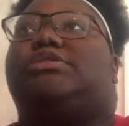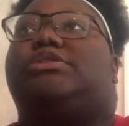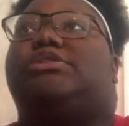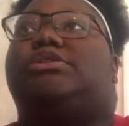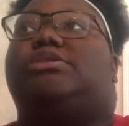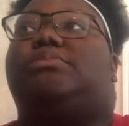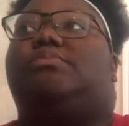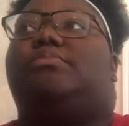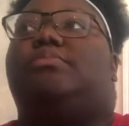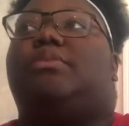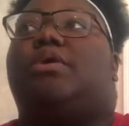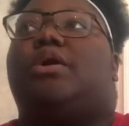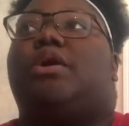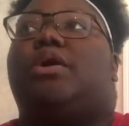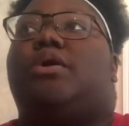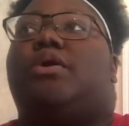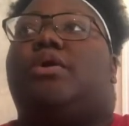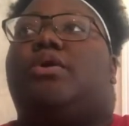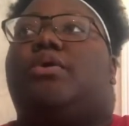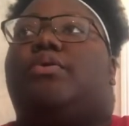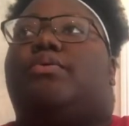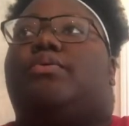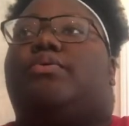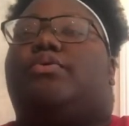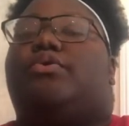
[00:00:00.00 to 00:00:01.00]
So, um,
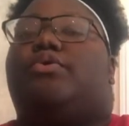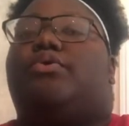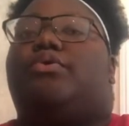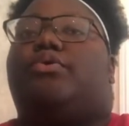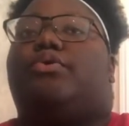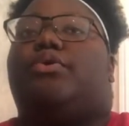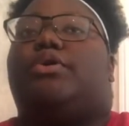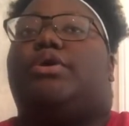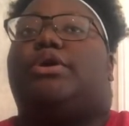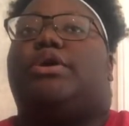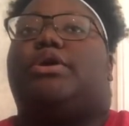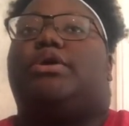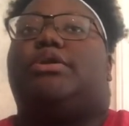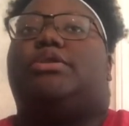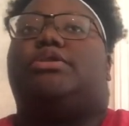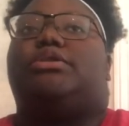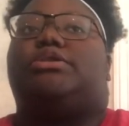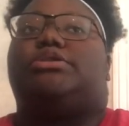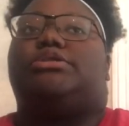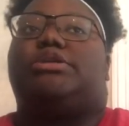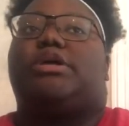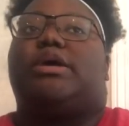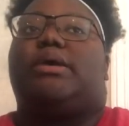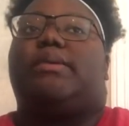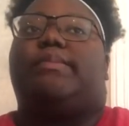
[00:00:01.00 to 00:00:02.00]
recording
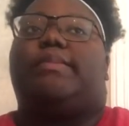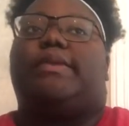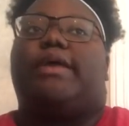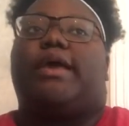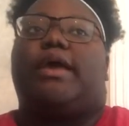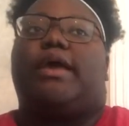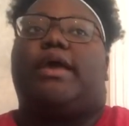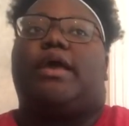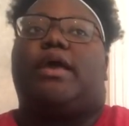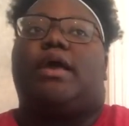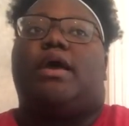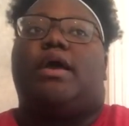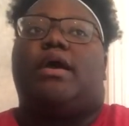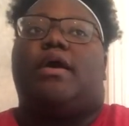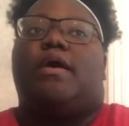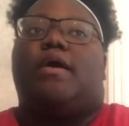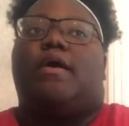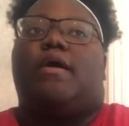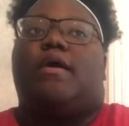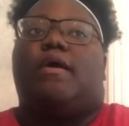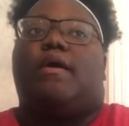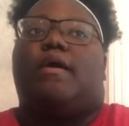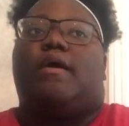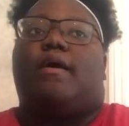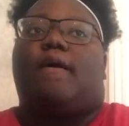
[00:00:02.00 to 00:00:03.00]
the same day.
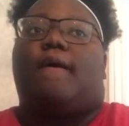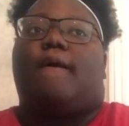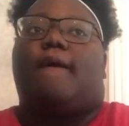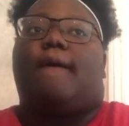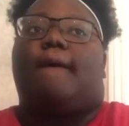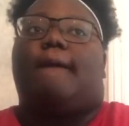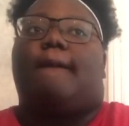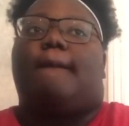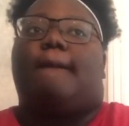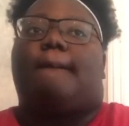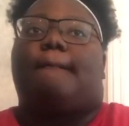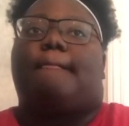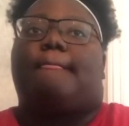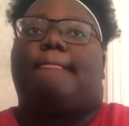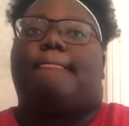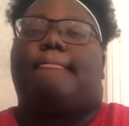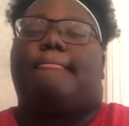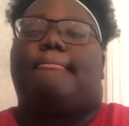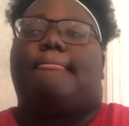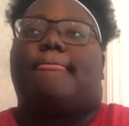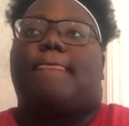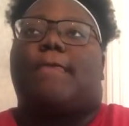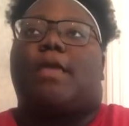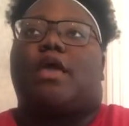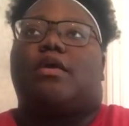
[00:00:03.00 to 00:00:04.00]

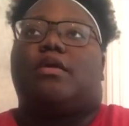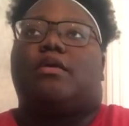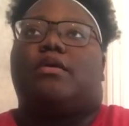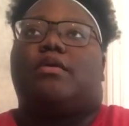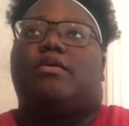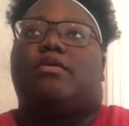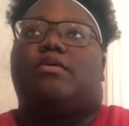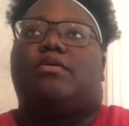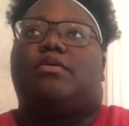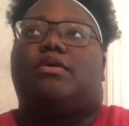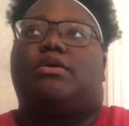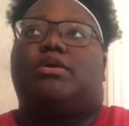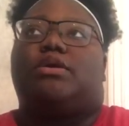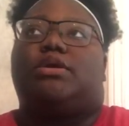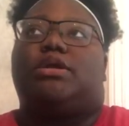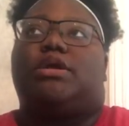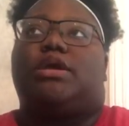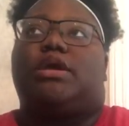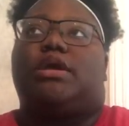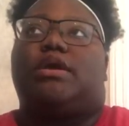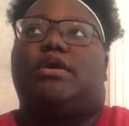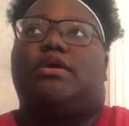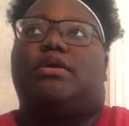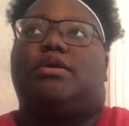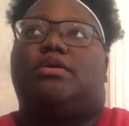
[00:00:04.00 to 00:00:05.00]
Um,
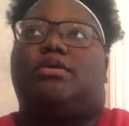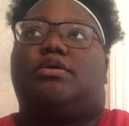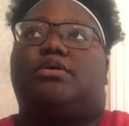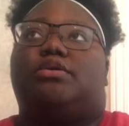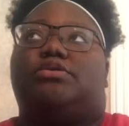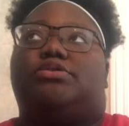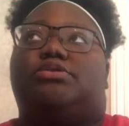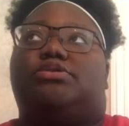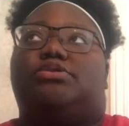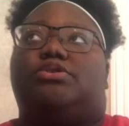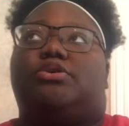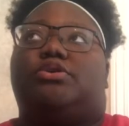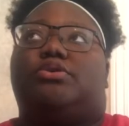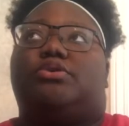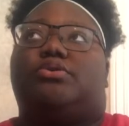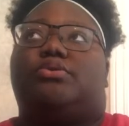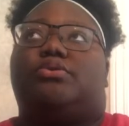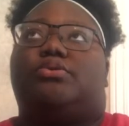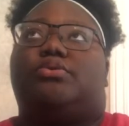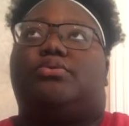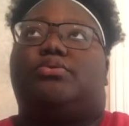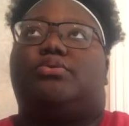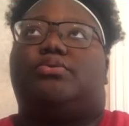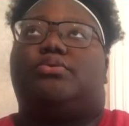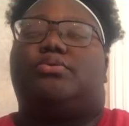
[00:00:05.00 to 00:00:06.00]
yeah,
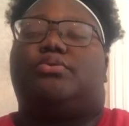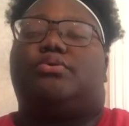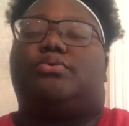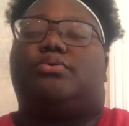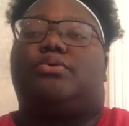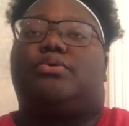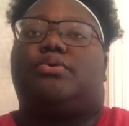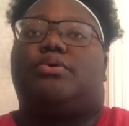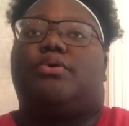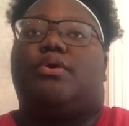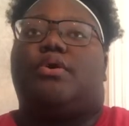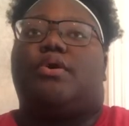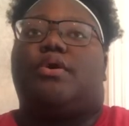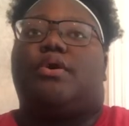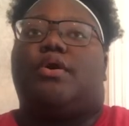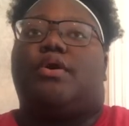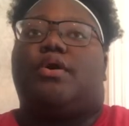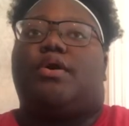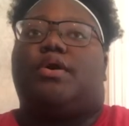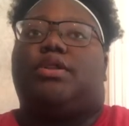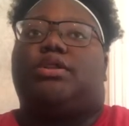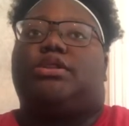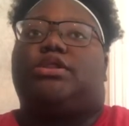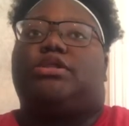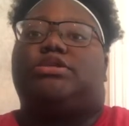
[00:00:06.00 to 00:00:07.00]
so
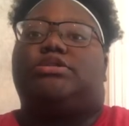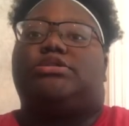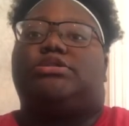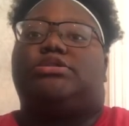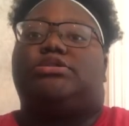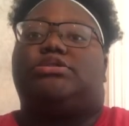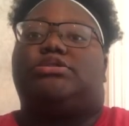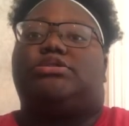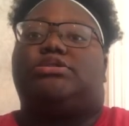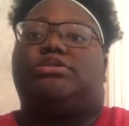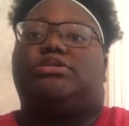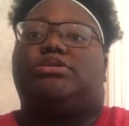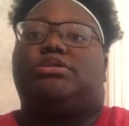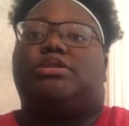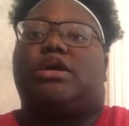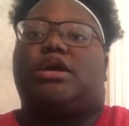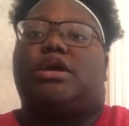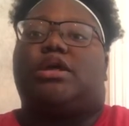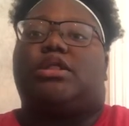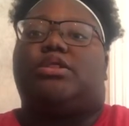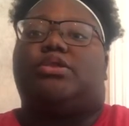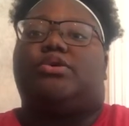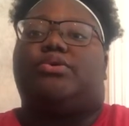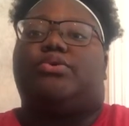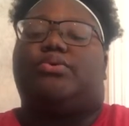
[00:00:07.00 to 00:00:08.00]
this is just
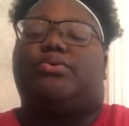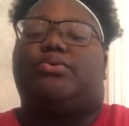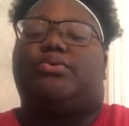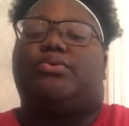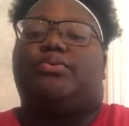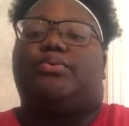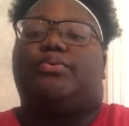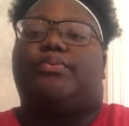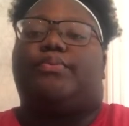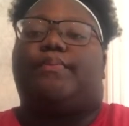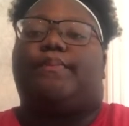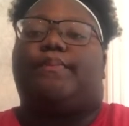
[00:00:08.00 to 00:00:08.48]
like a little